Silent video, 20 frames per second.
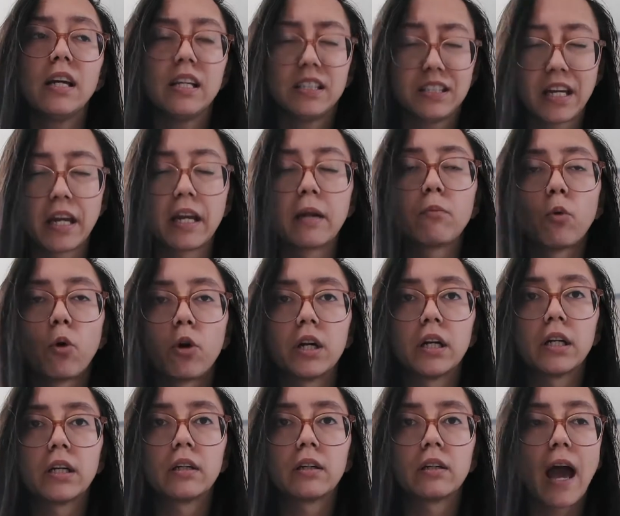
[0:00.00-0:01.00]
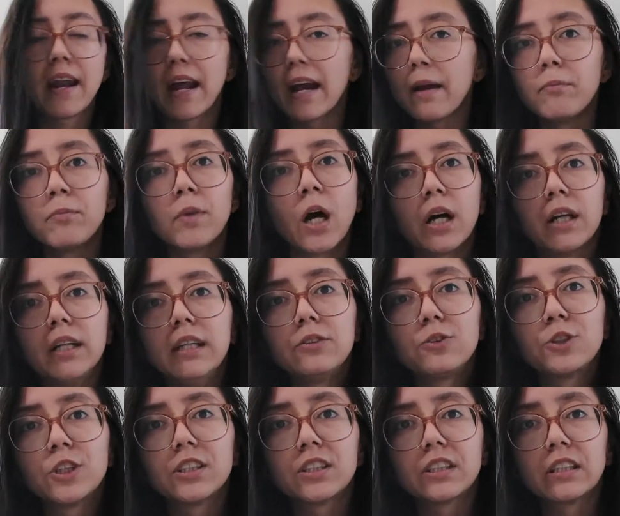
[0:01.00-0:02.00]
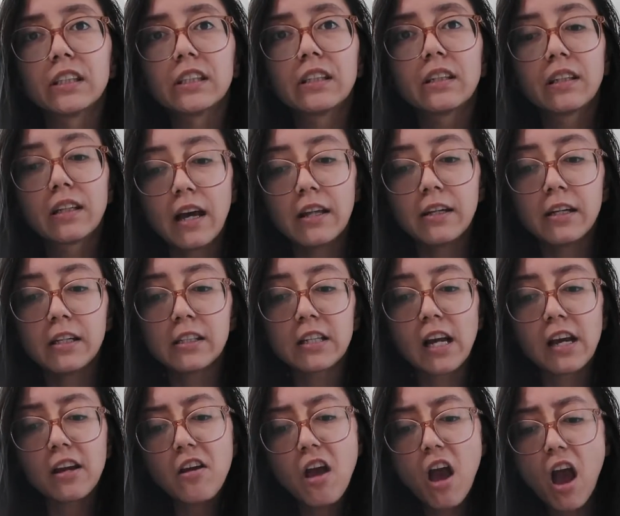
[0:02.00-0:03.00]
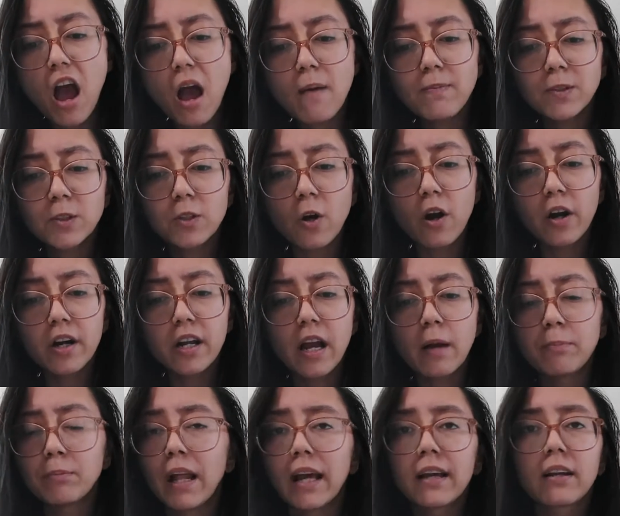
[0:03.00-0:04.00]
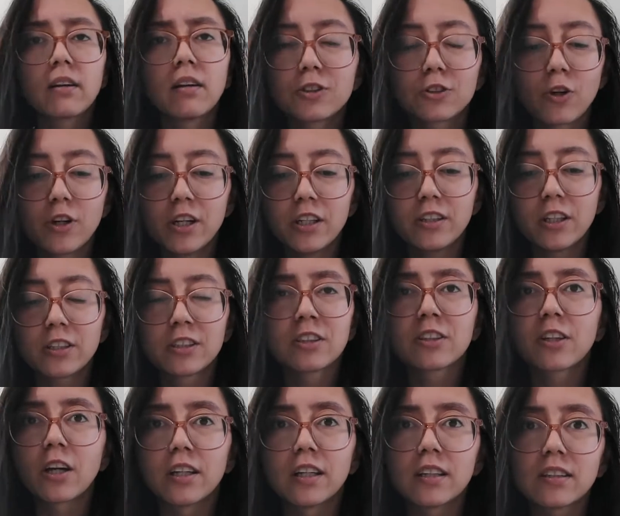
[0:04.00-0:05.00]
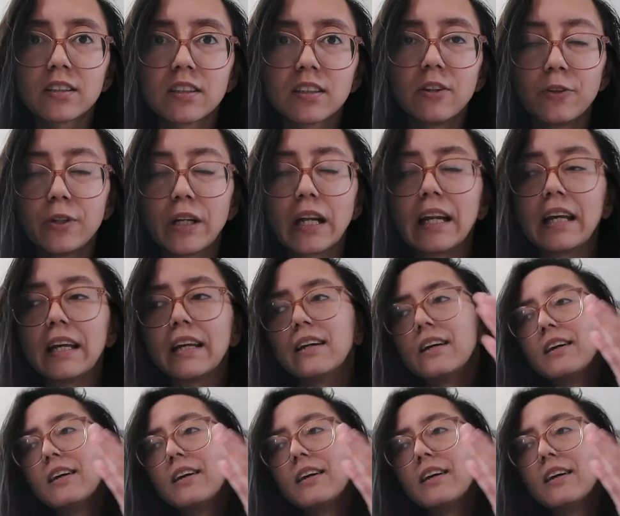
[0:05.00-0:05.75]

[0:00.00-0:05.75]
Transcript: it's getting boring and I'm not interested. And then he's like, yeah, I'm sorry. I'm like, sorry doesn't cut it, really.